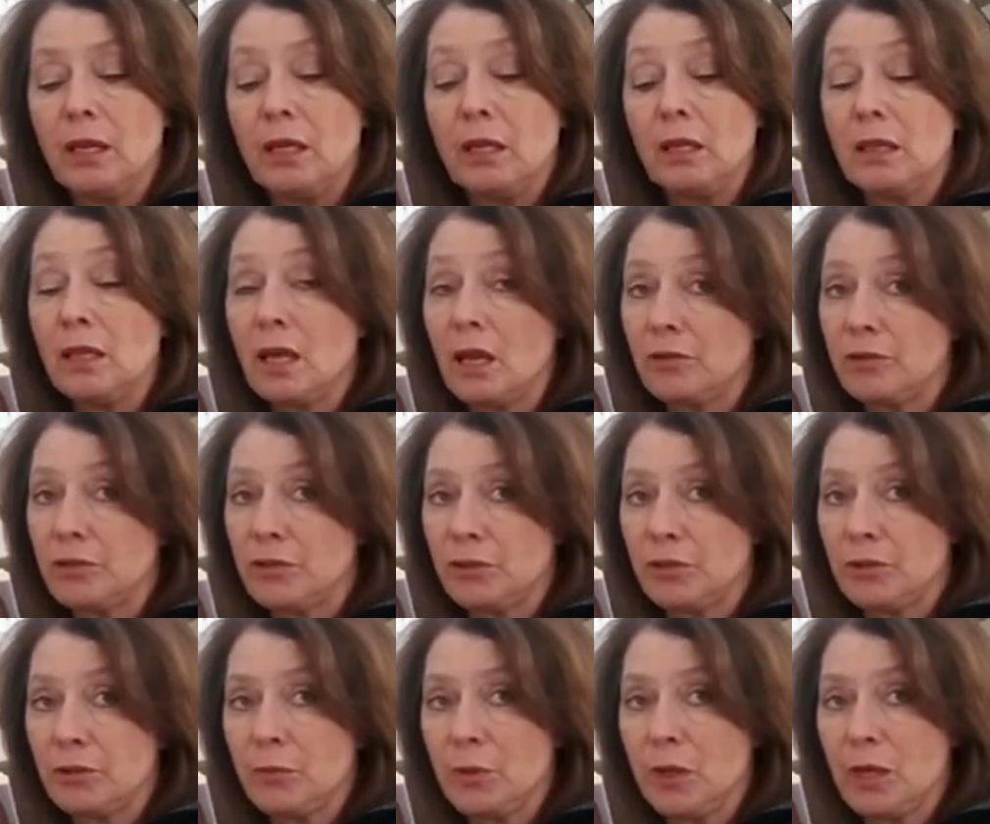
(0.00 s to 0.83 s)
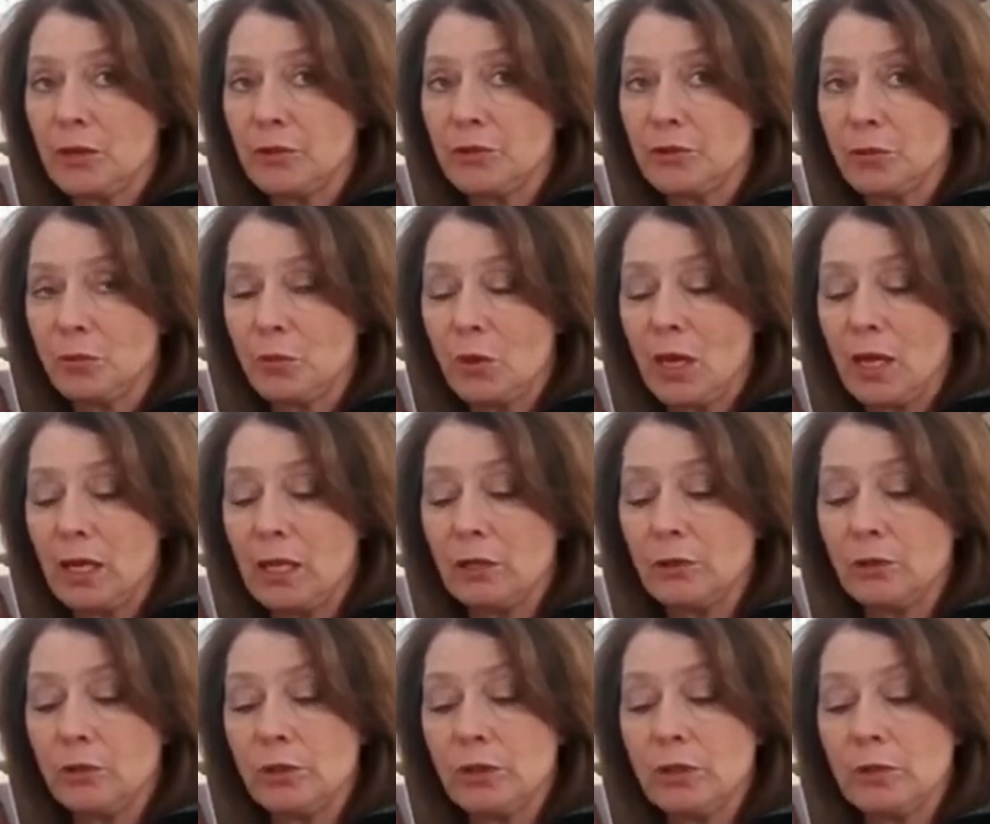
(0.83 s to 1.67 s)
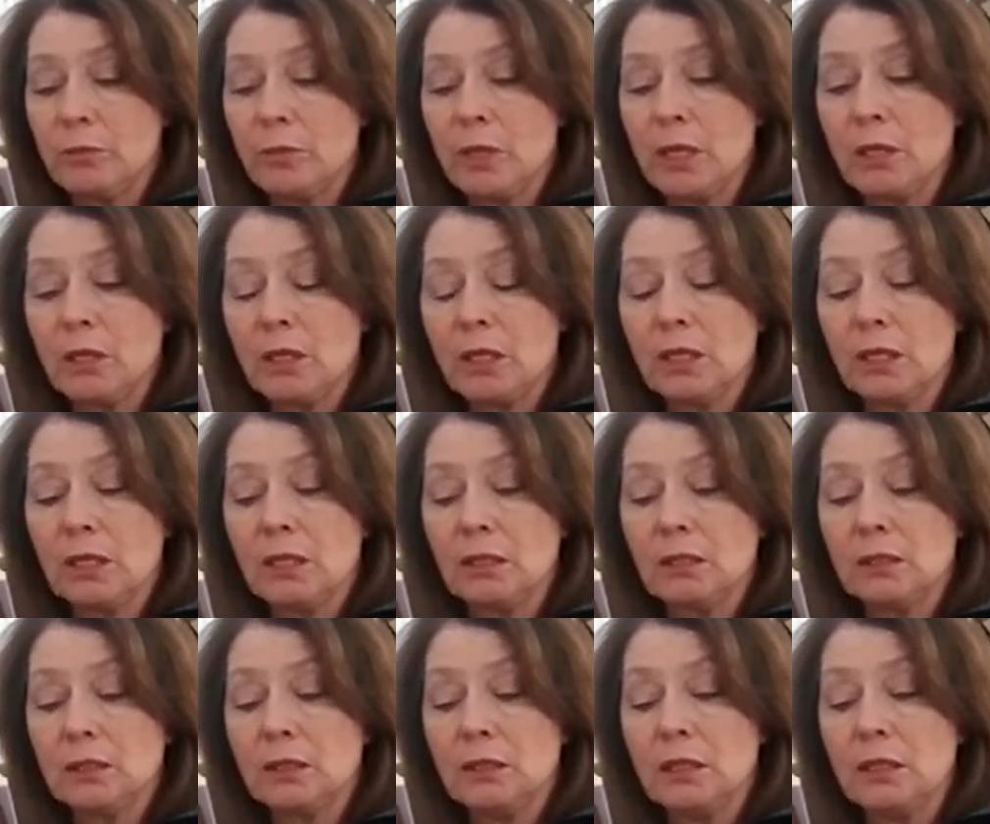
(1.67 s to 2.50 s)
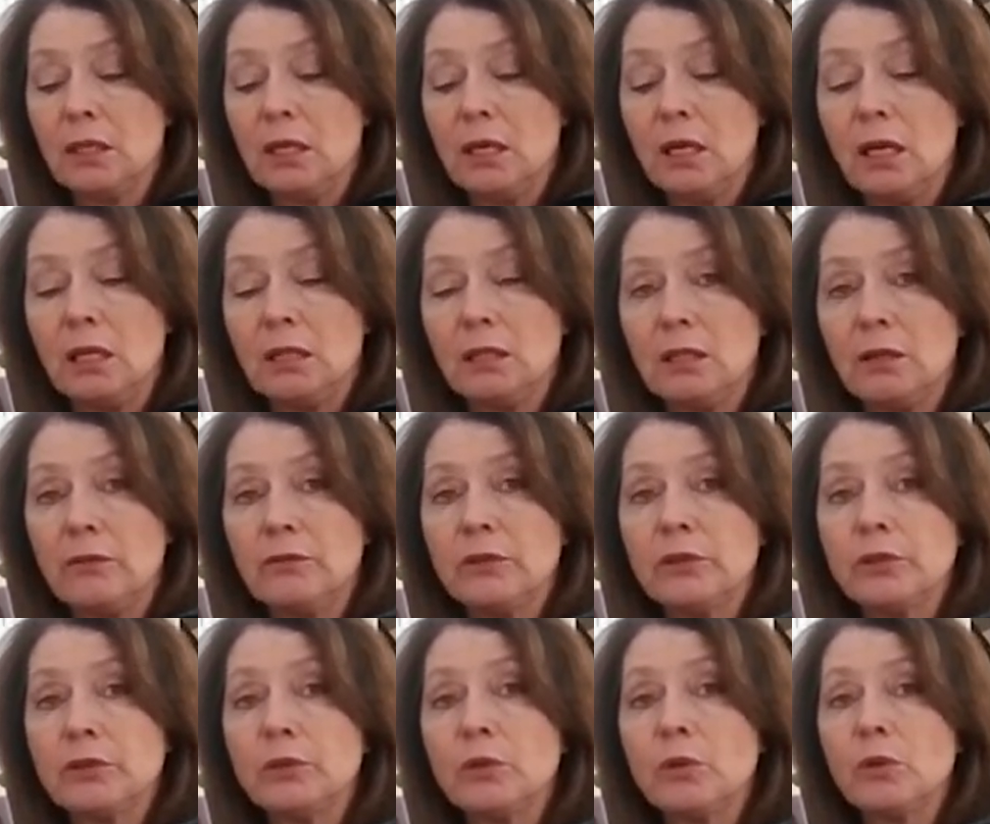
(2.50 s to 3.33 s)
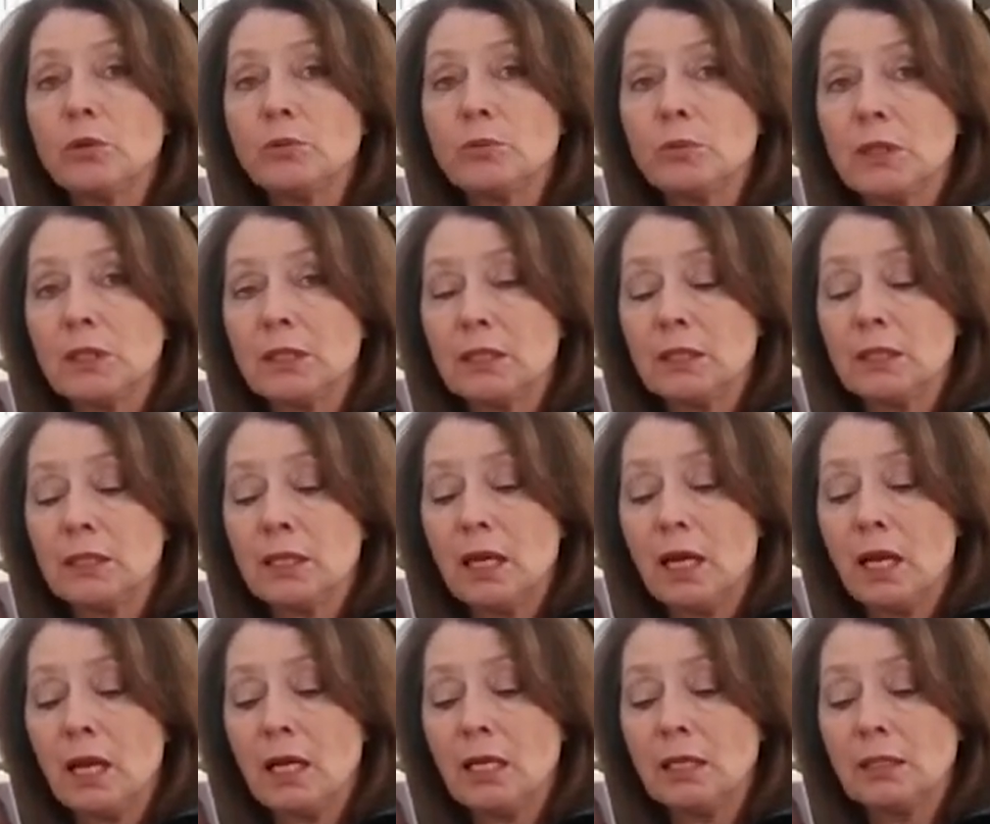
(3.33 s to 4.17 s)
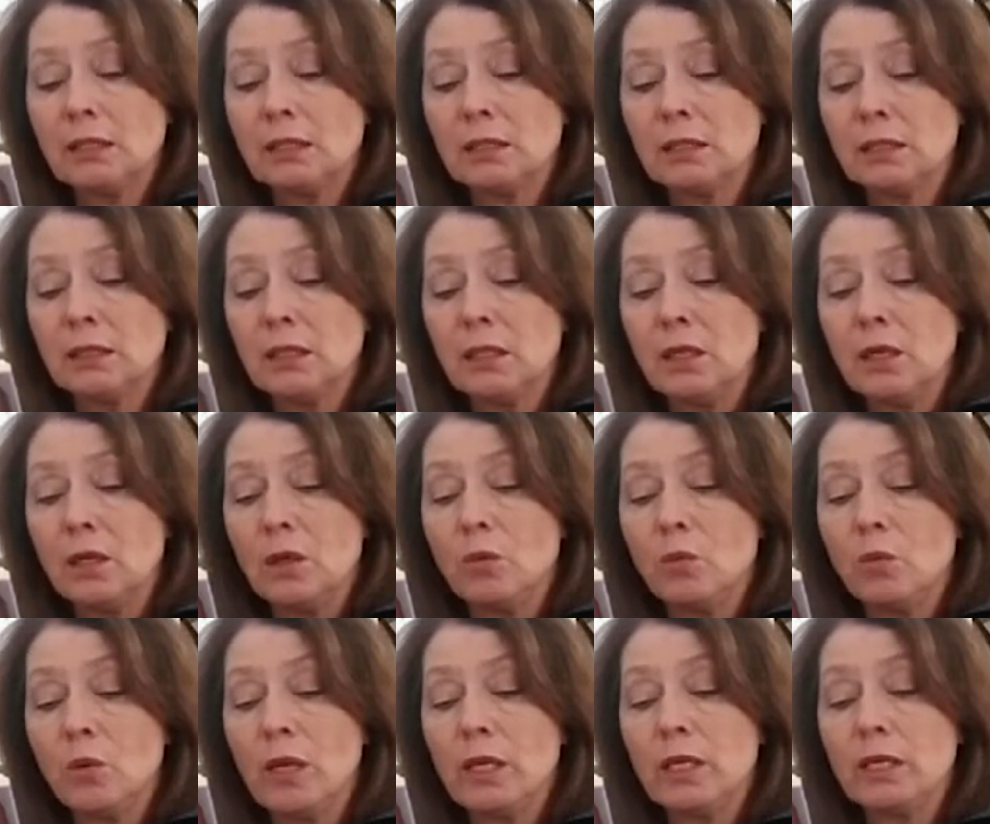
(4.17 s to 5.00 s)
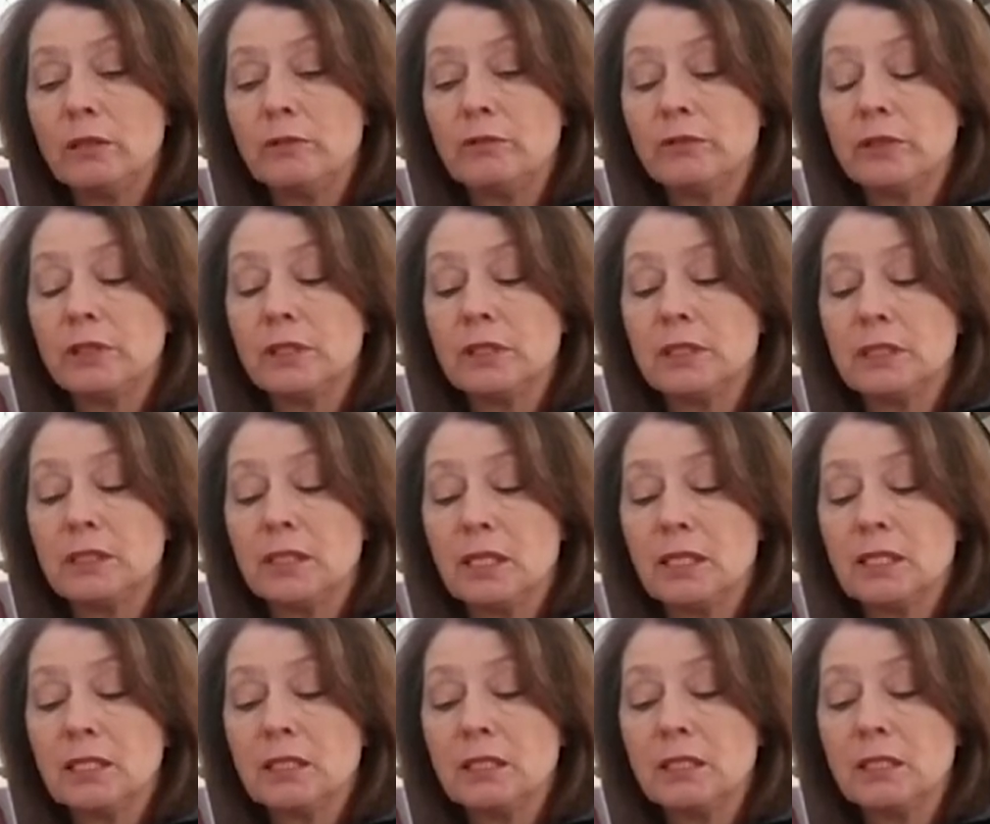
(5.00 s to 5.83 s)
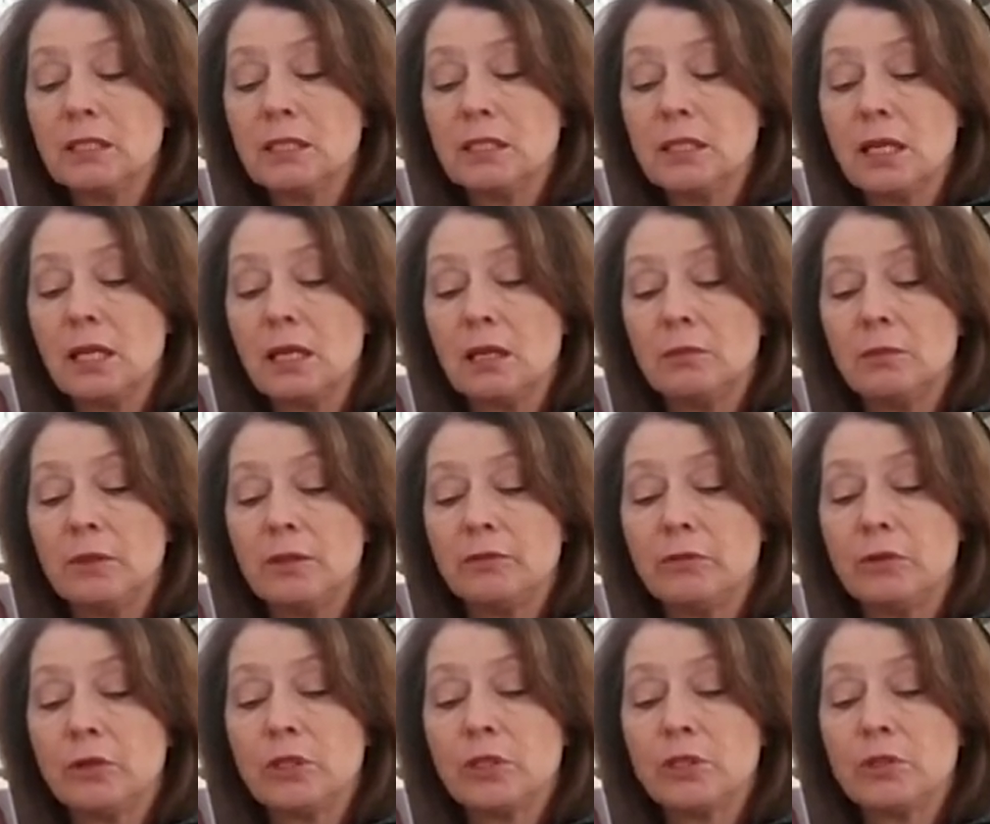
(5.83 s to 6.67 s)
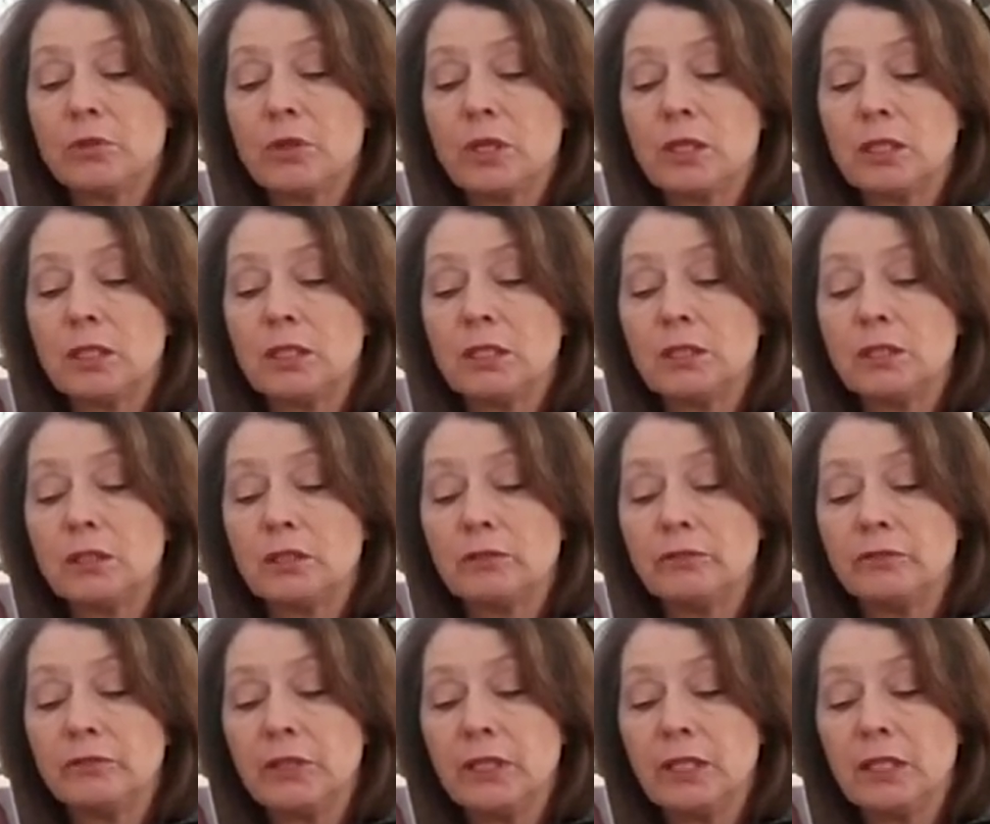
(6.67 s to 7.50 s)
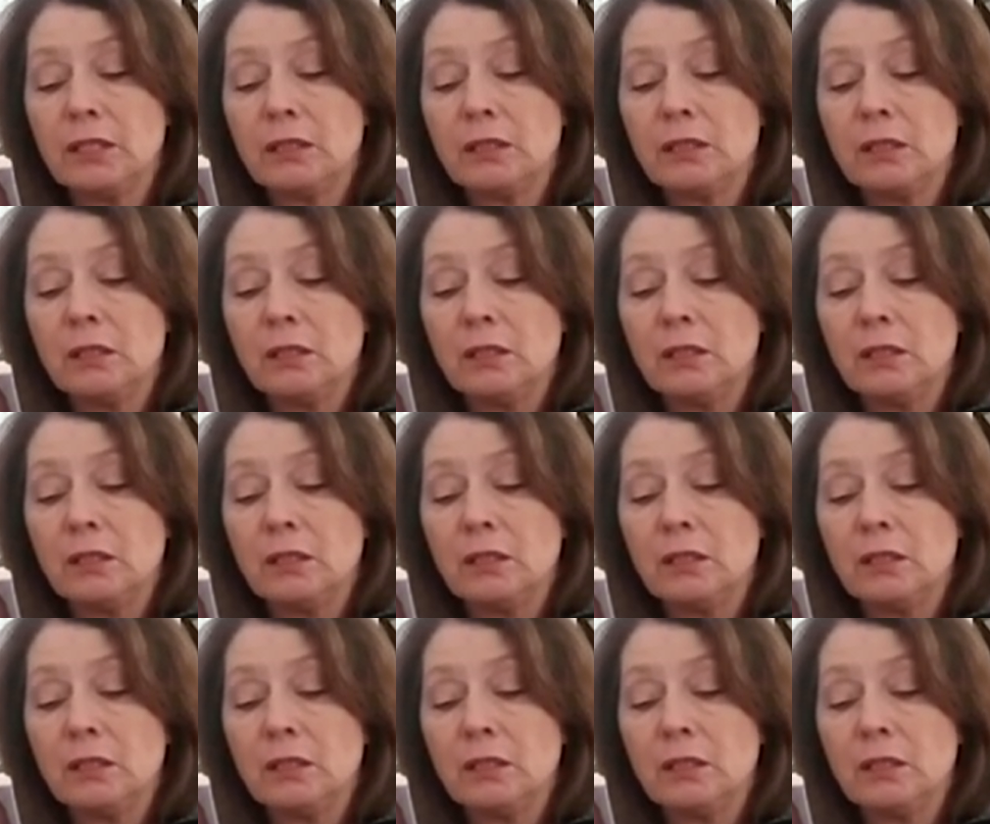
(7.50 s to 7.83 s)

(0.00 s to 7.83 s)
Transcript: Thousands of miles away in North America, 11-year-old Melinda Hutton waited for the dust to settle before struggling to her feet.